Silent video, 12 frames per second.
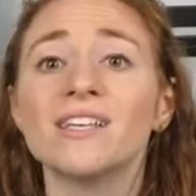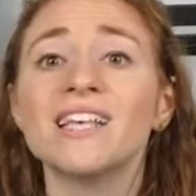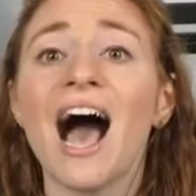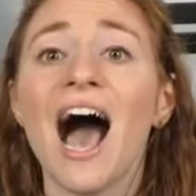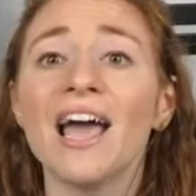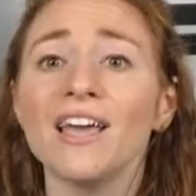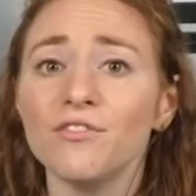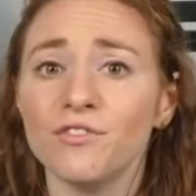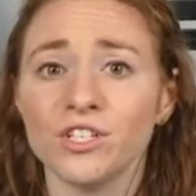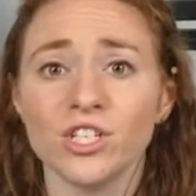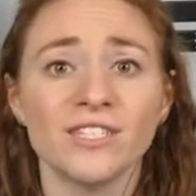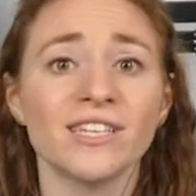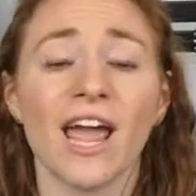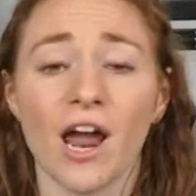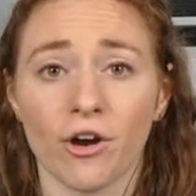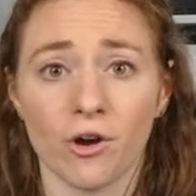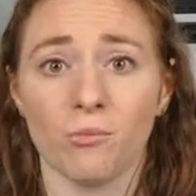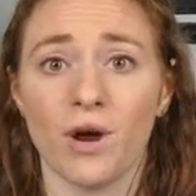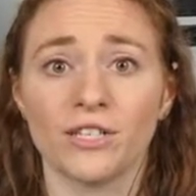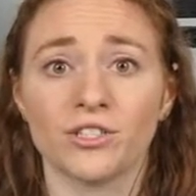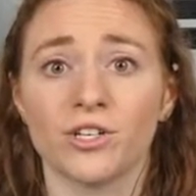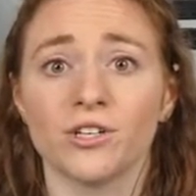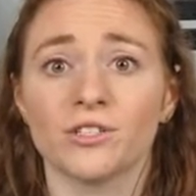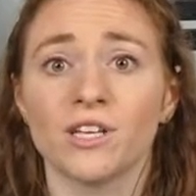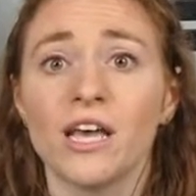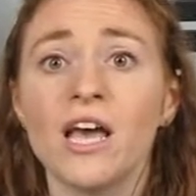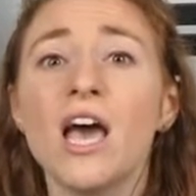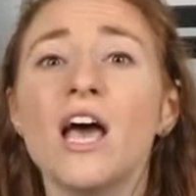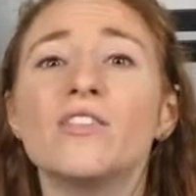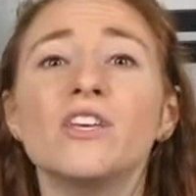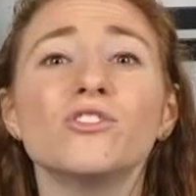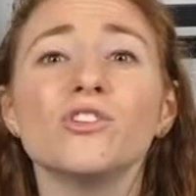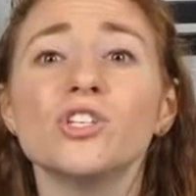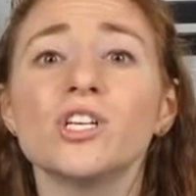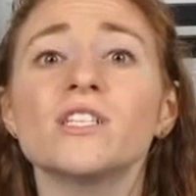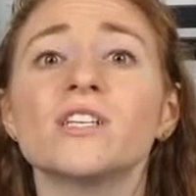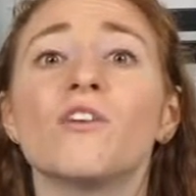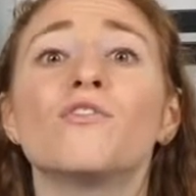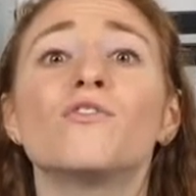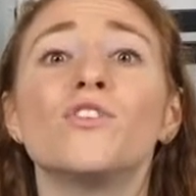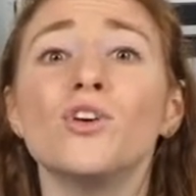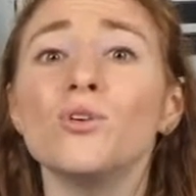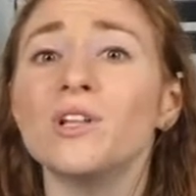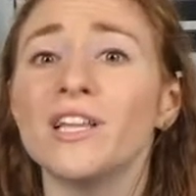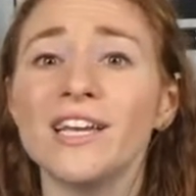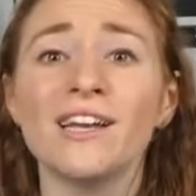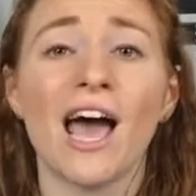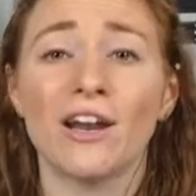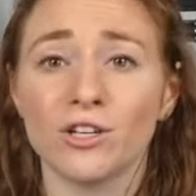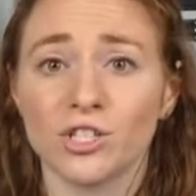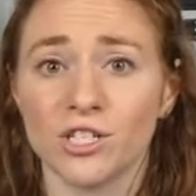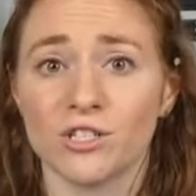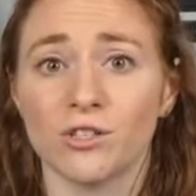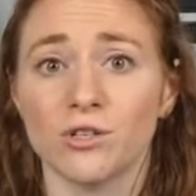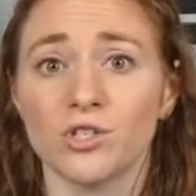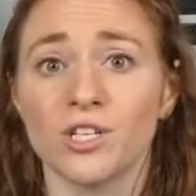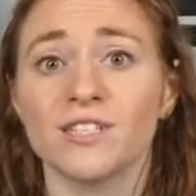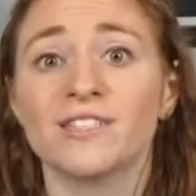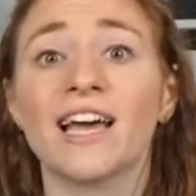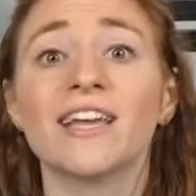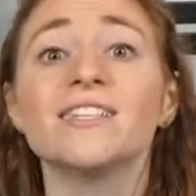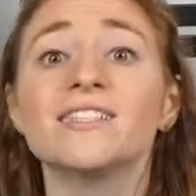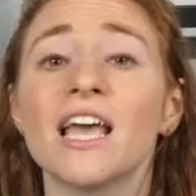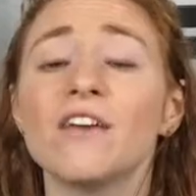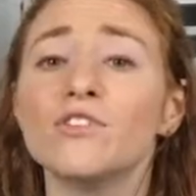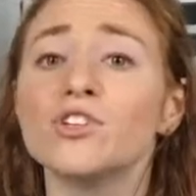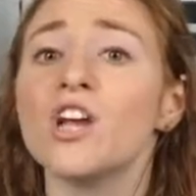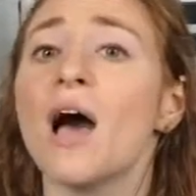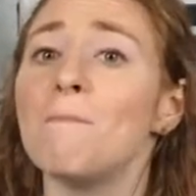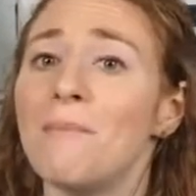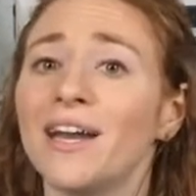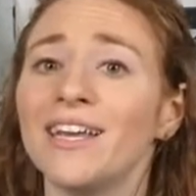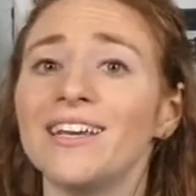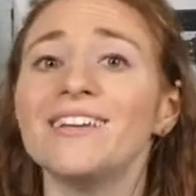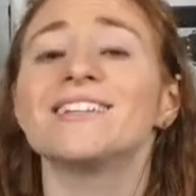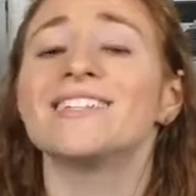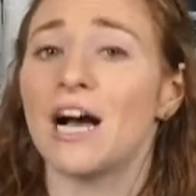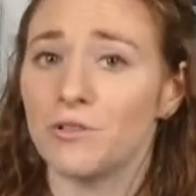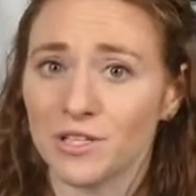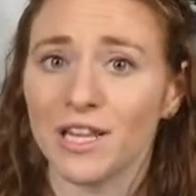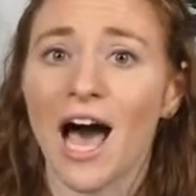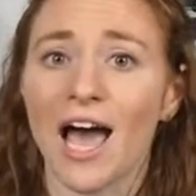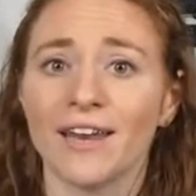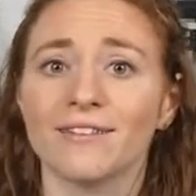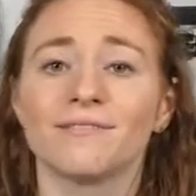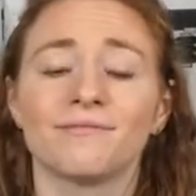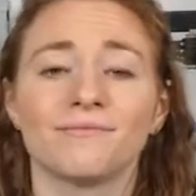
as high efficiency air compressors. These are just a few clean energy solutions that can save your shop money down the line.